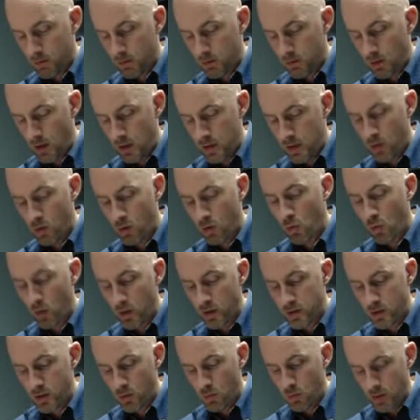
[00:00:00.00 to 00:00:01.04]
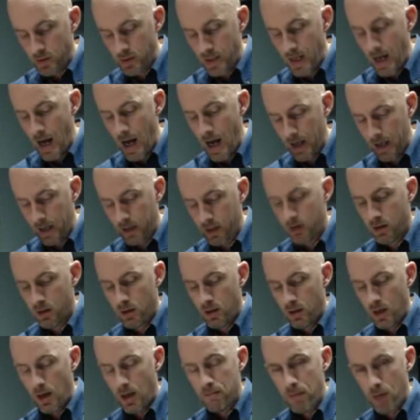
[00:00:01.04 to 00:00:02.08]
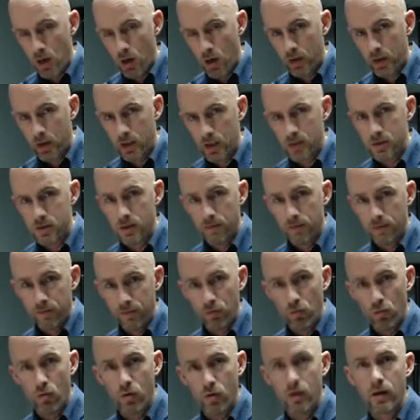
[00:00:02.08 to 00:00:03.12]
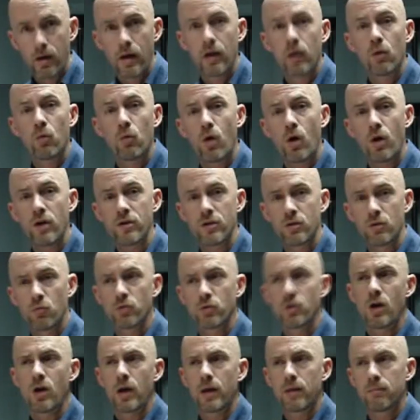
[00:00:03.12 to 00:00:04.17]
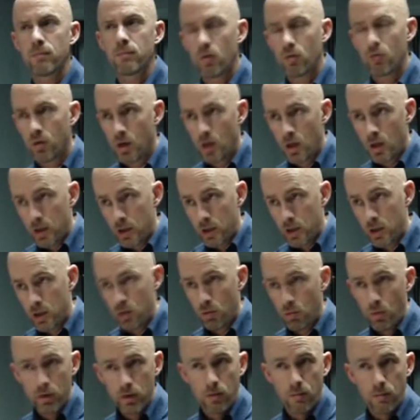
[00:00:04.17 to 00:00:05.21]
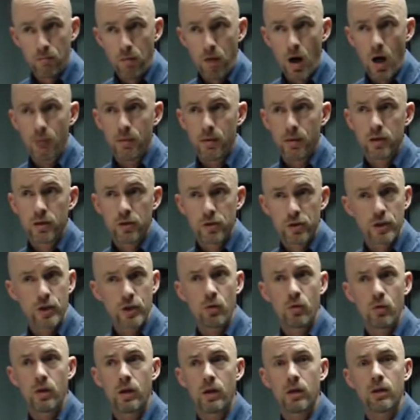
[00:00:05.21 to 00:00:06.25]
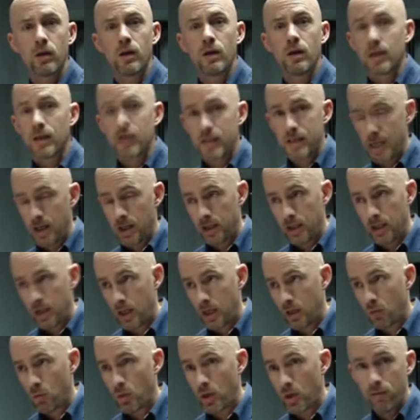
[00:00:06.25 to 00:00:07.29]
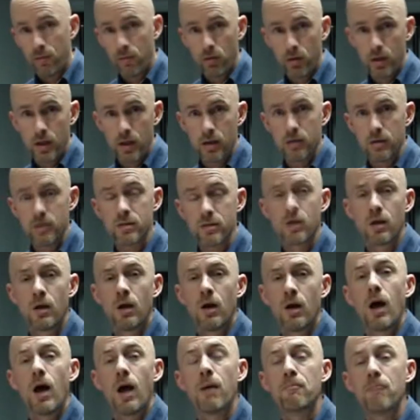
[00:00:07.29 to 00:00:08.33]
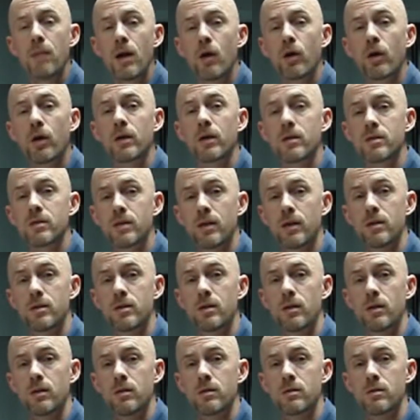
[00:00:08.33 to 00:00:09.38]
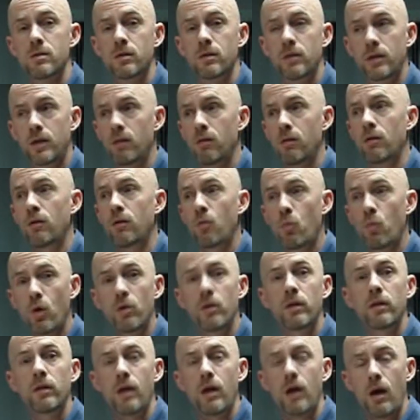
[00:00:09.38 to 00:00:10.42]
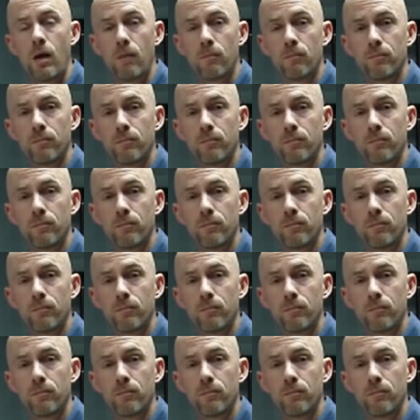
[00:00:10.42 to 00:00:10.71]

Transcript: they were going to attack Americans in Florida and in Washington. We're talking about, whether bombing, shooting, killing, whatever it is, American citizens, killing or wounding them,